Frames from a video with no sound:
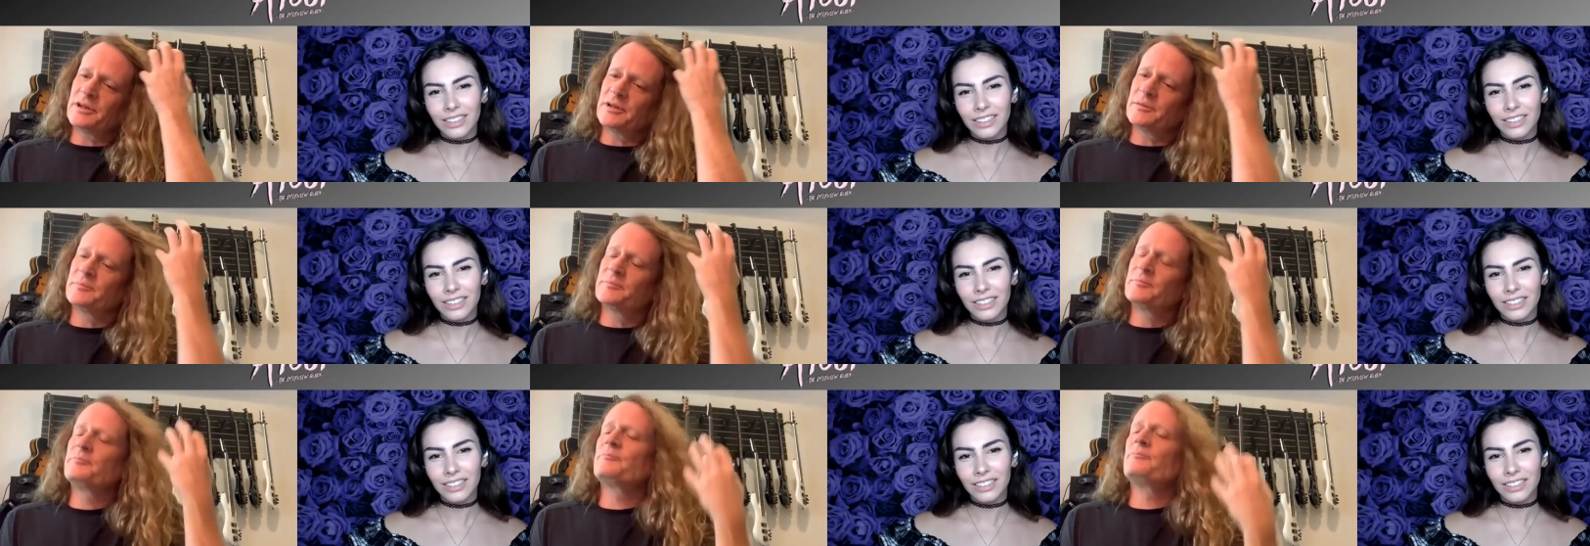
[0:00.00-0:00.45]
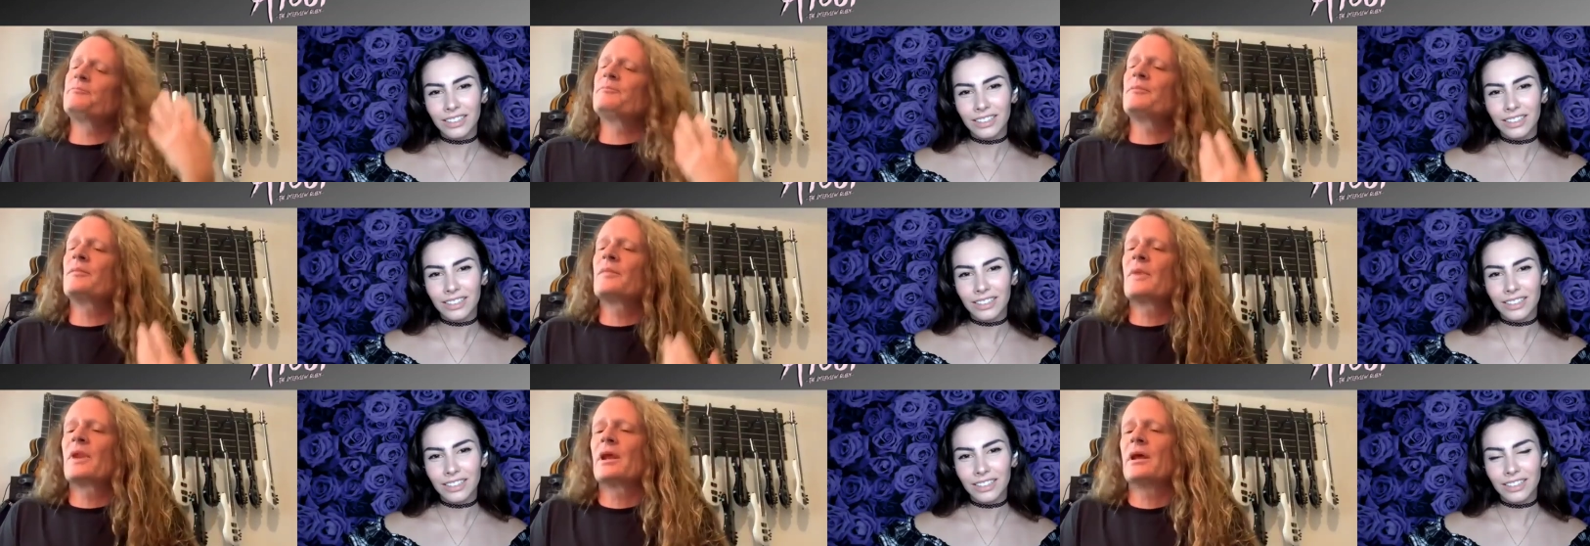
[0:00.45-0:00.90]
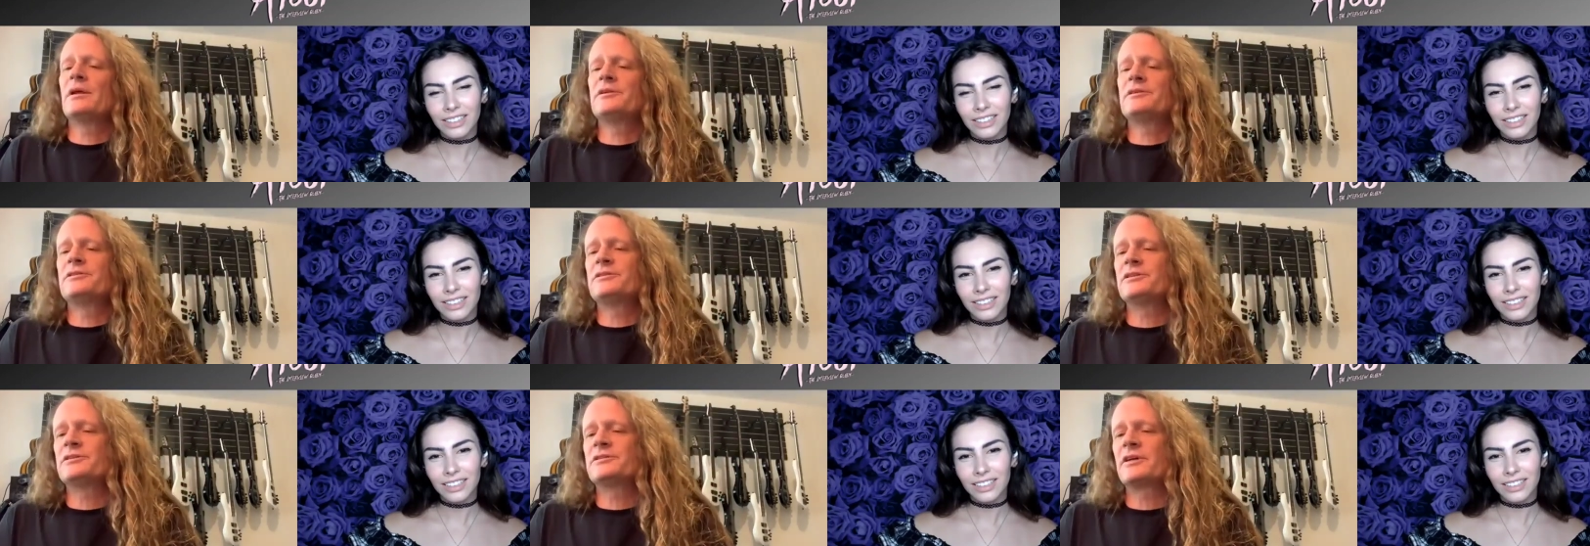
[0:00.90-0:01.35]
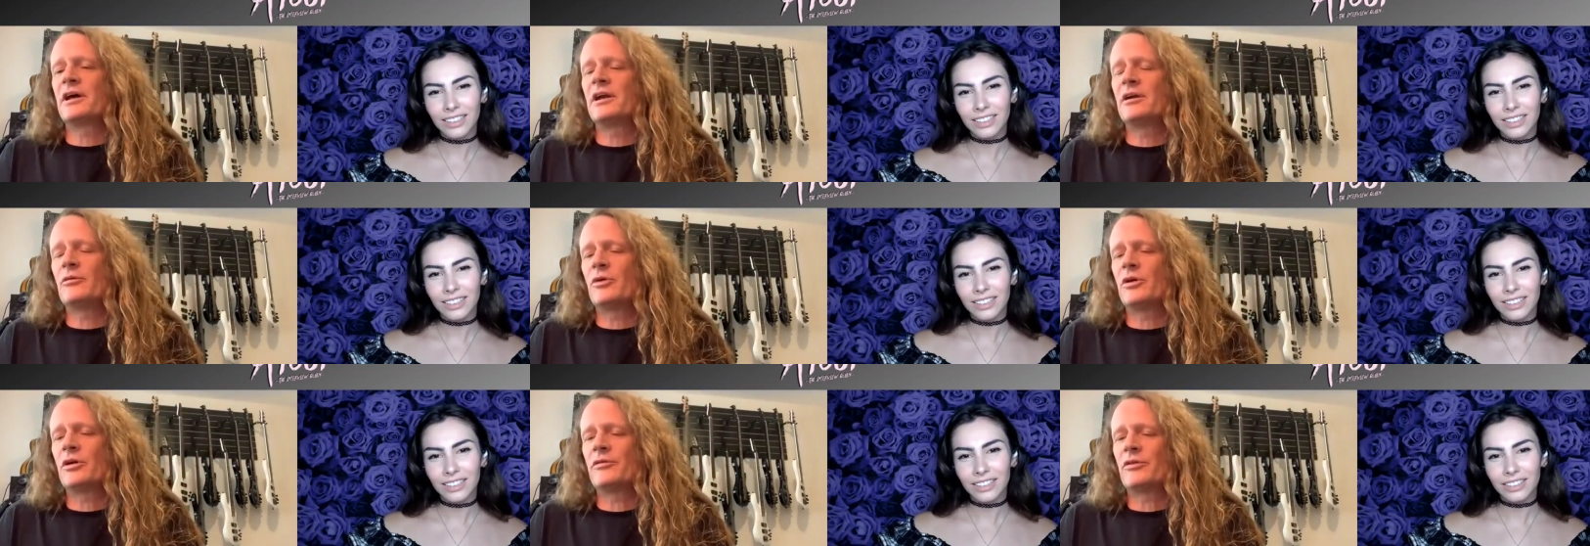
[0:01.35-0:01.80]
Speaker 1: uh, it's just
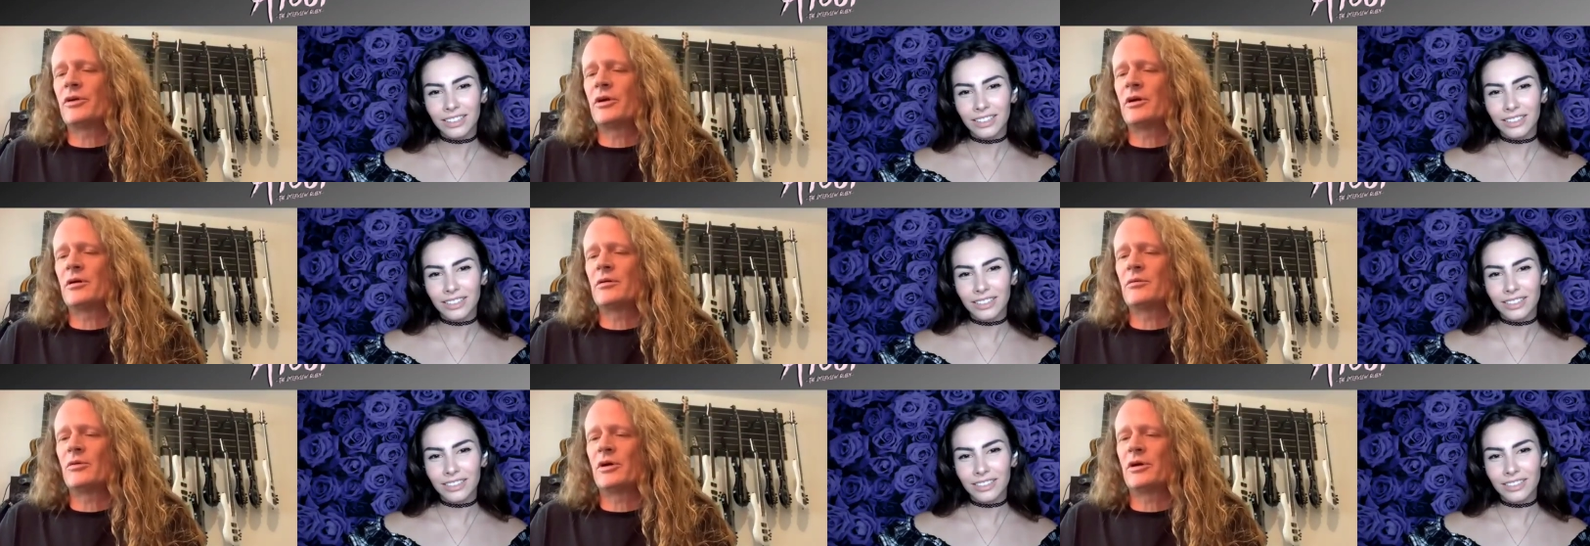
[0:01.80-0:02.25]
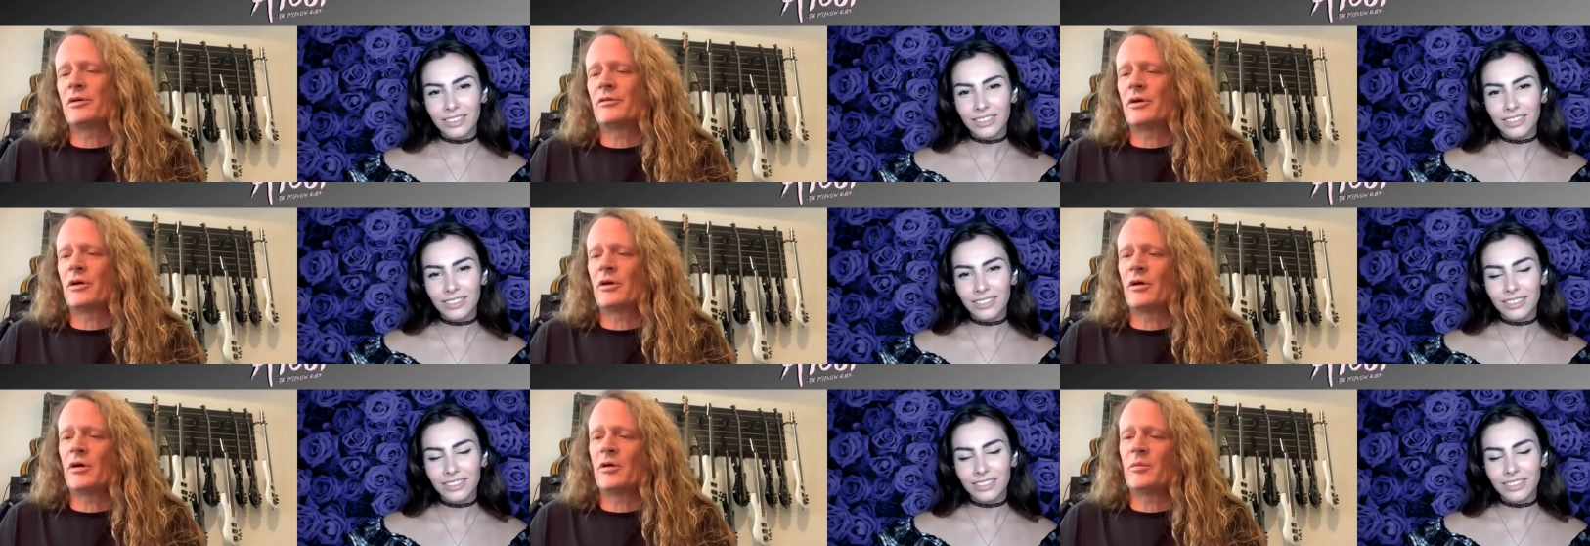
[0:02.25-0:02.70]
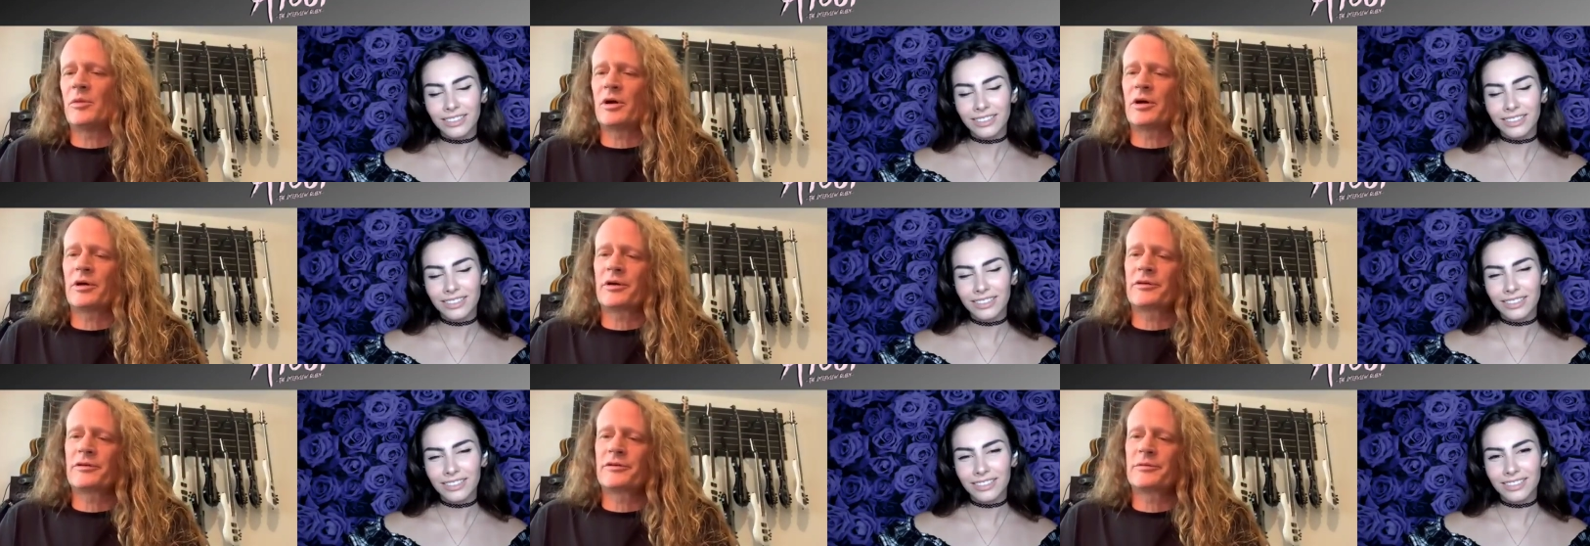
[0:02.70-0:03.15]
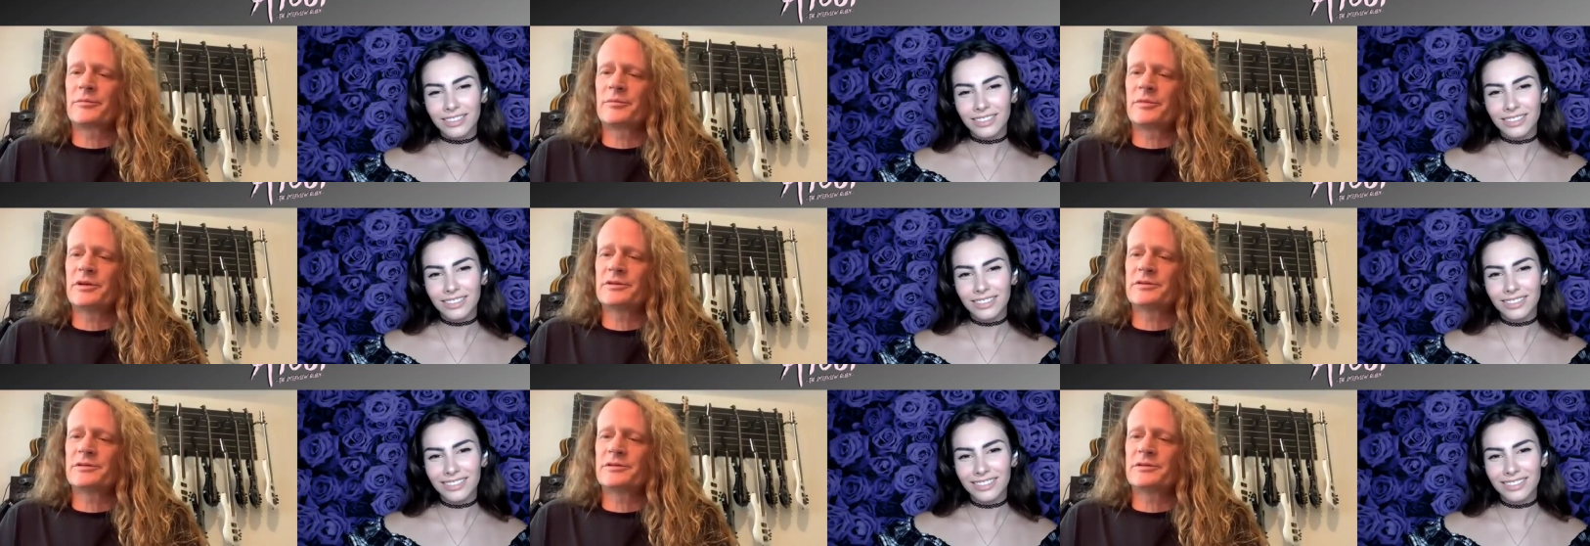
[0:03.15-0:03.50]
kind of one of our, one of our hallmarks